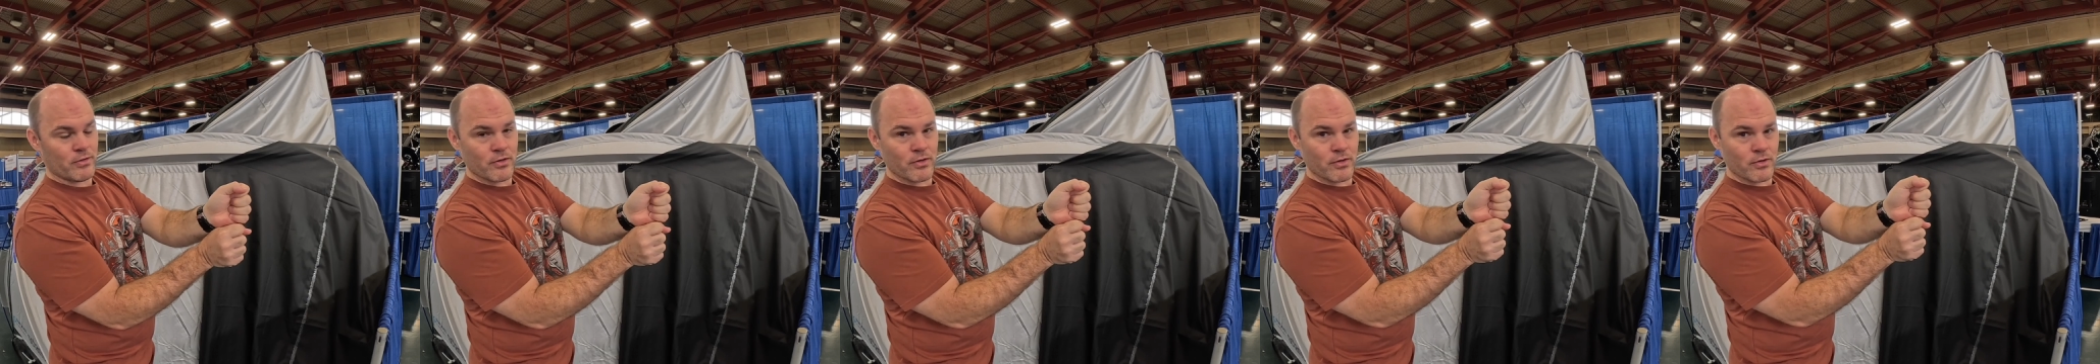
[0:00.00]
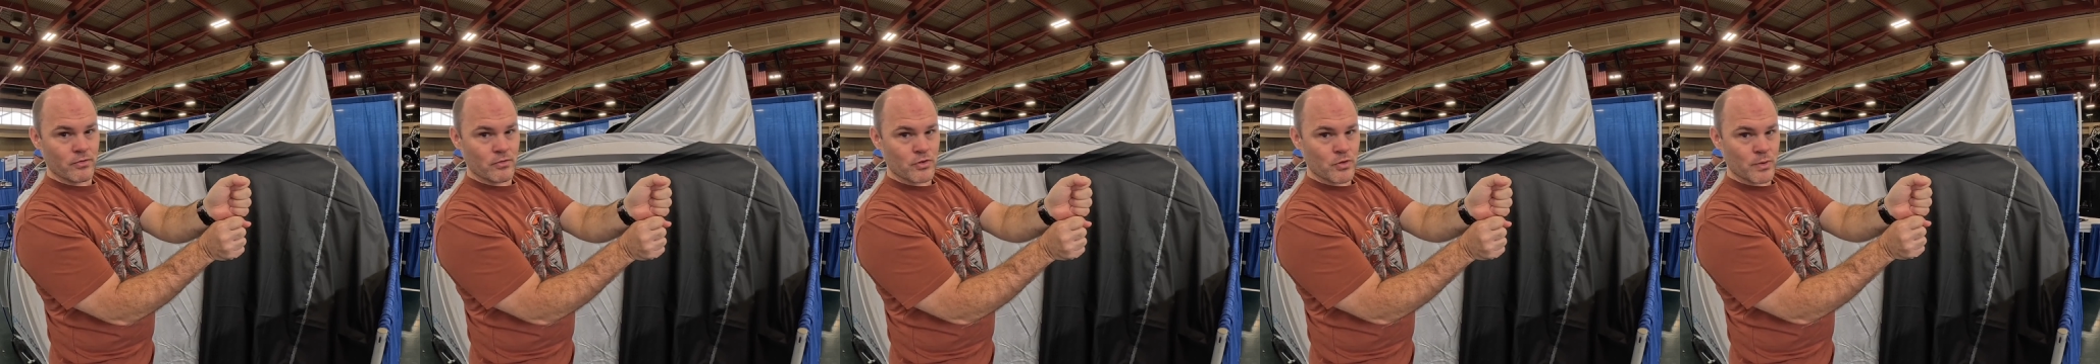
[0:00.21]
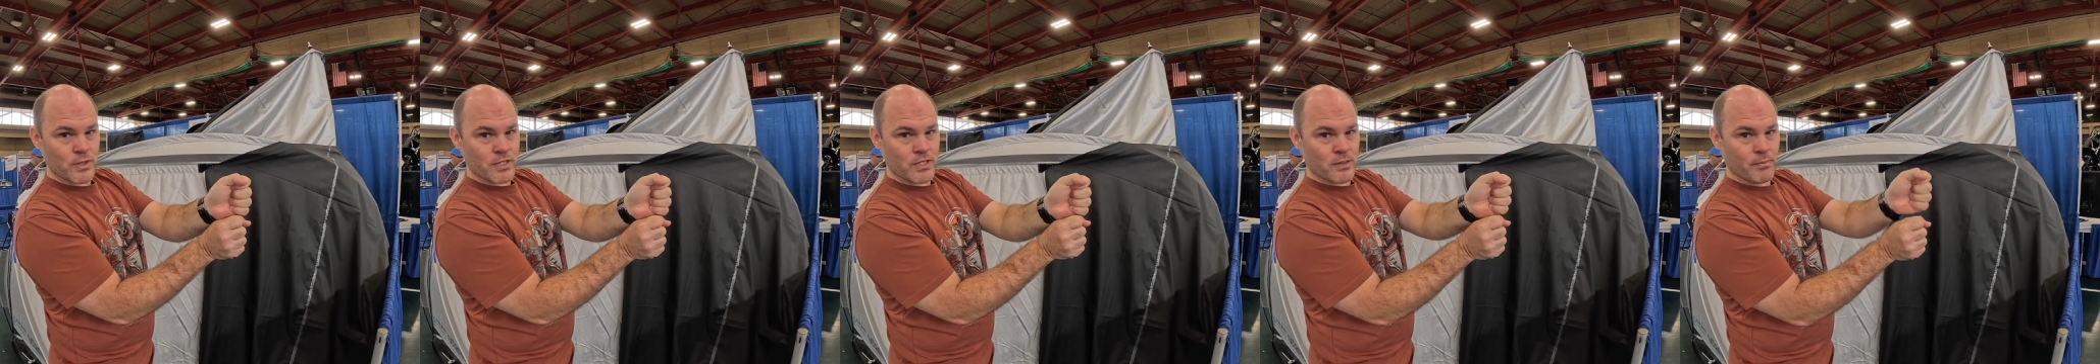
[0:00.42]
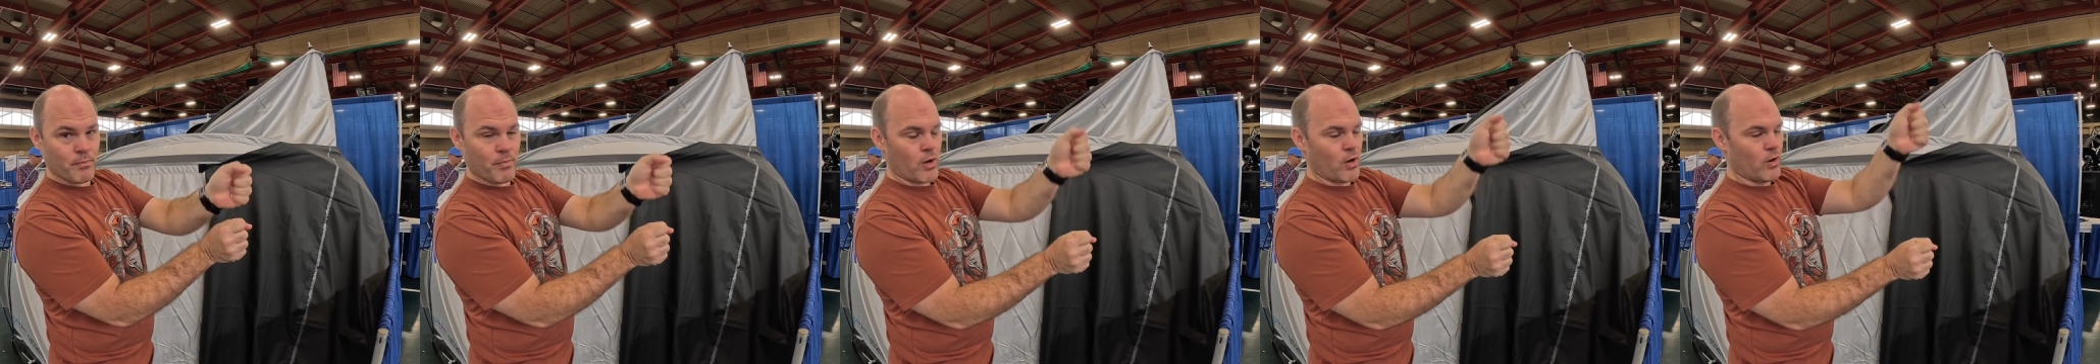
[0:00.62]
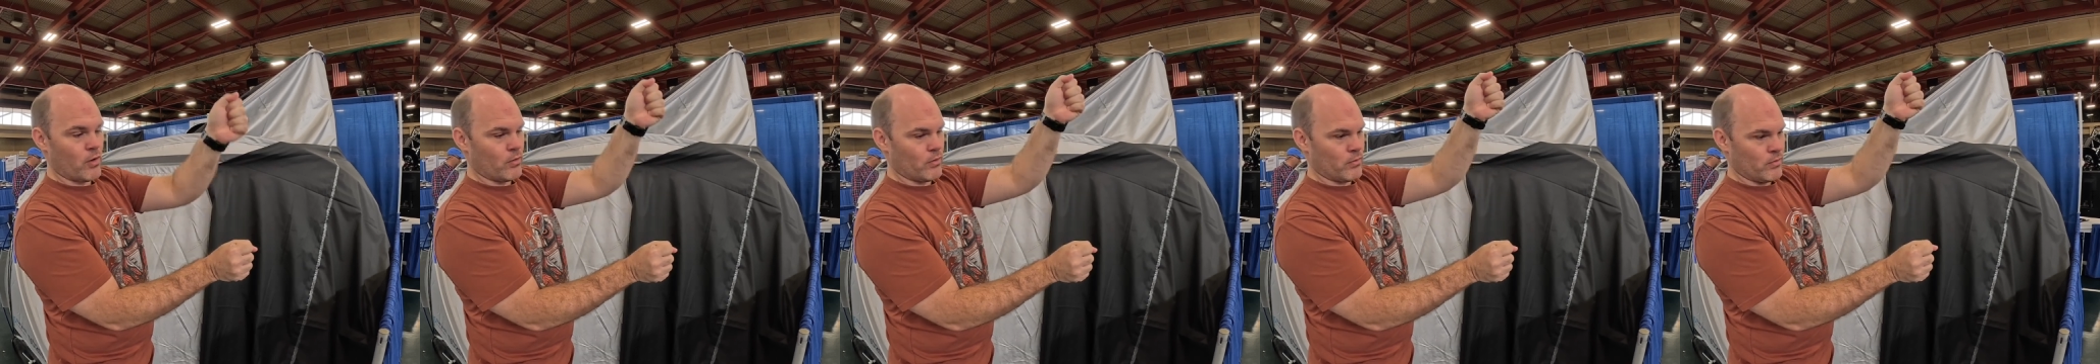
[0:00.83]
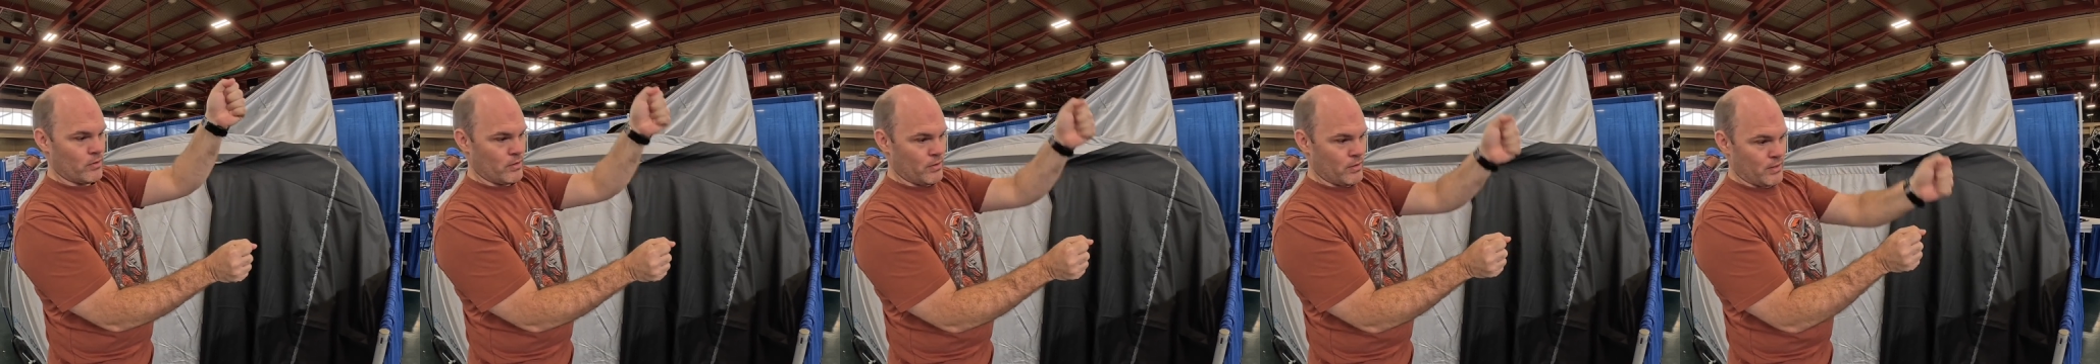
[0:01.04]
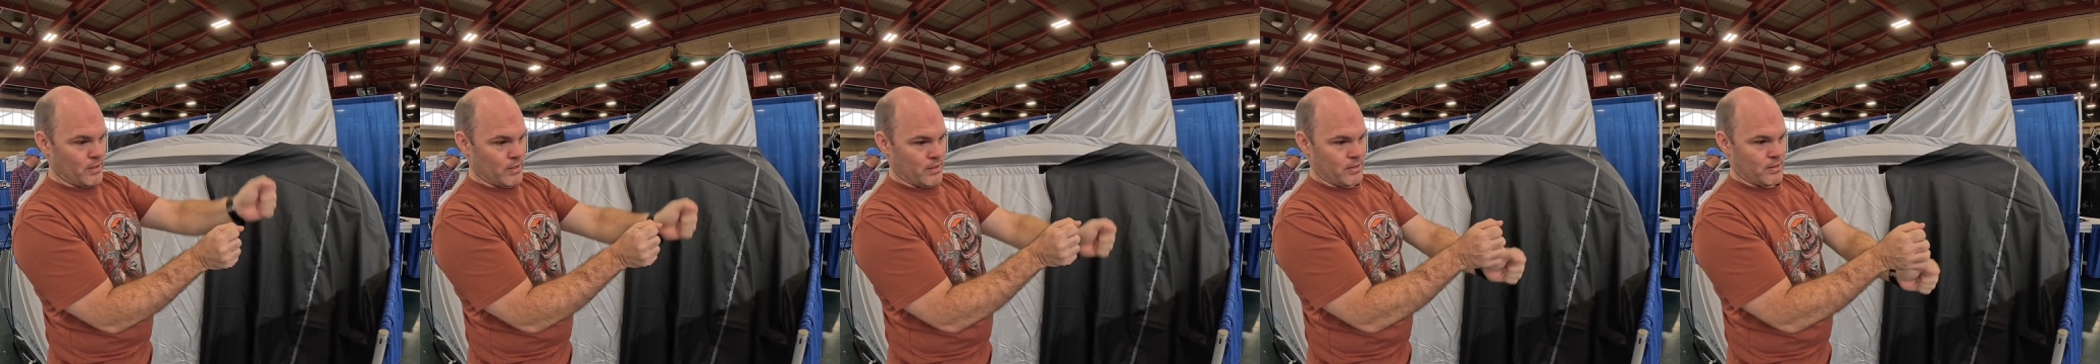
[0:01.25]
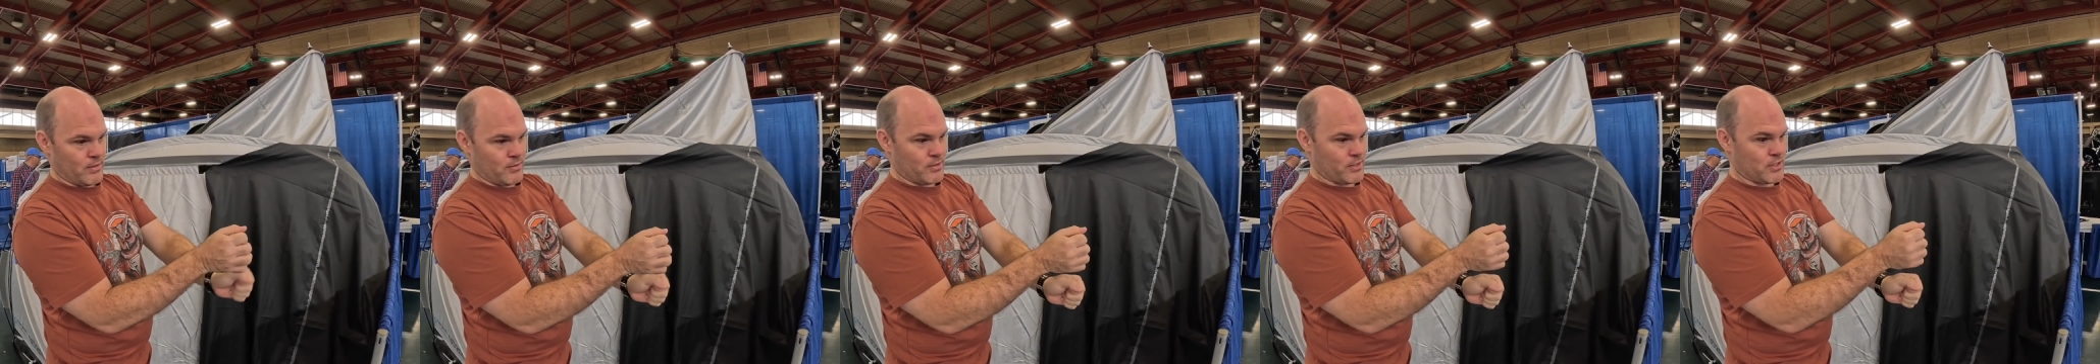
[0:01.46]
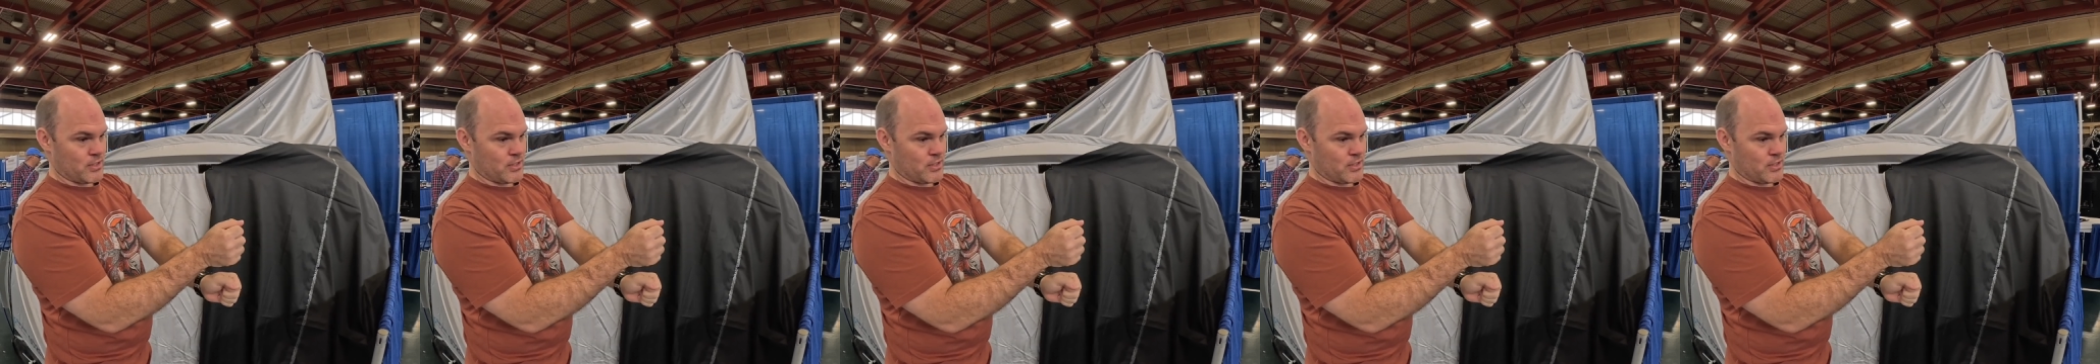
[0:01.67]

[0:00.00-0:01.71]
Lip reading: you twist the pole, you